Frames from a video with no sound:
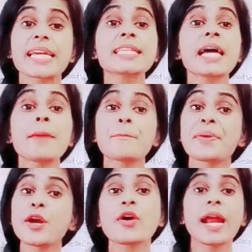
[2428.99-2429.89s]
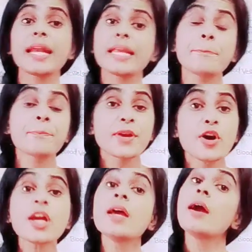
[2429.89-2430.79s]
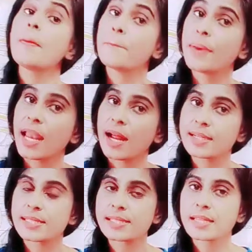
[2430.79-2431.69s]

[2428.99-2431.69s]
the pure and impure bloods.